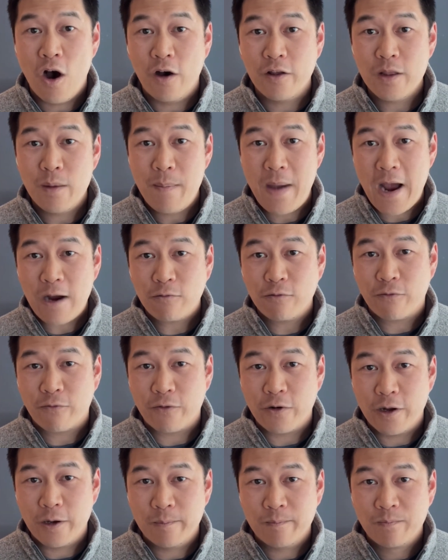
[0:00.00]
On the macro
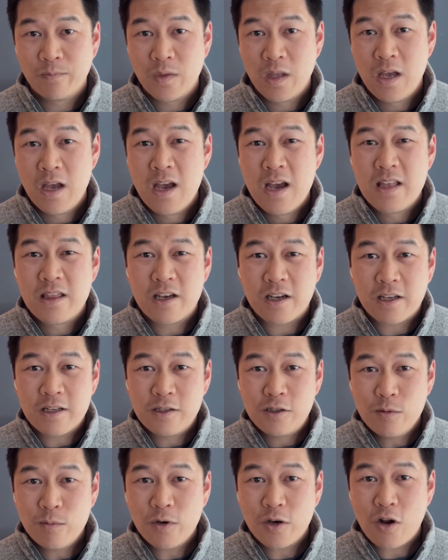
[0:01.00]
front, the
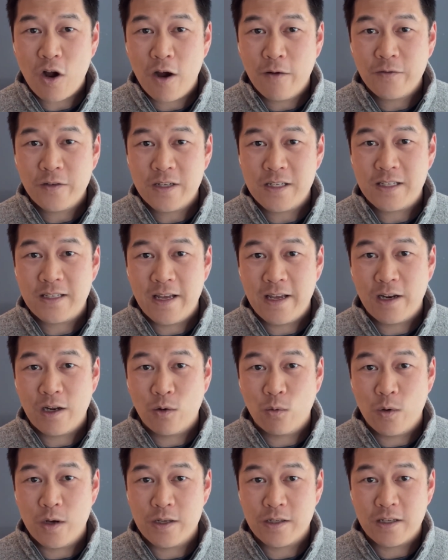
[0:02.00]
consumer confidence data
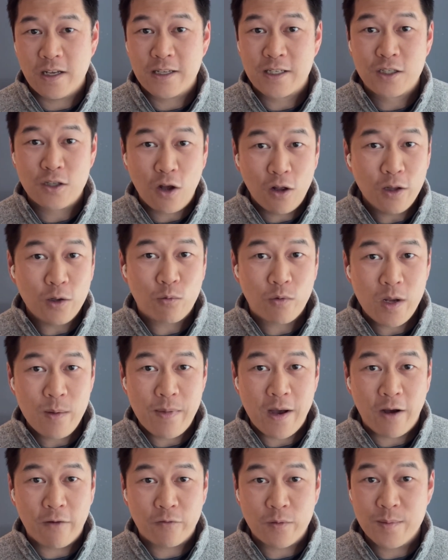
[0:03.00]
was a solid
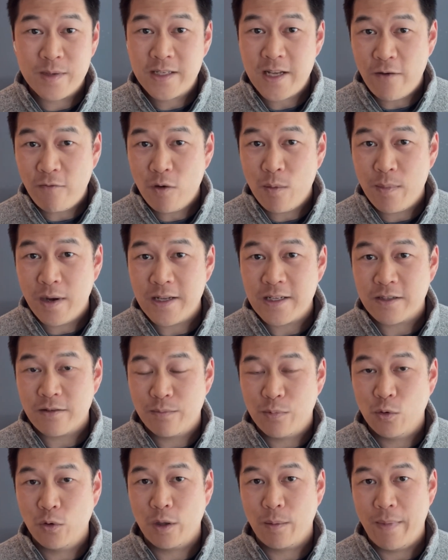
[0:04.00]
rebound from several months of
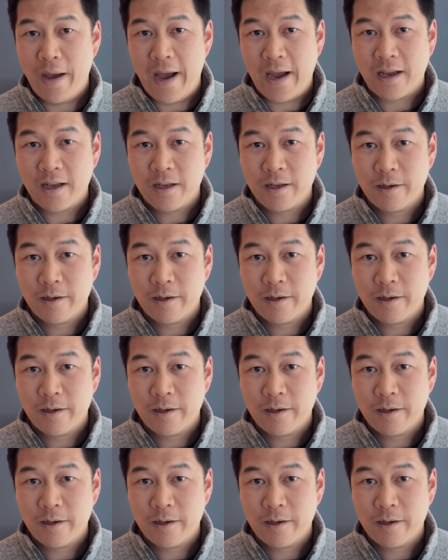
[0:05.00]
pulling back.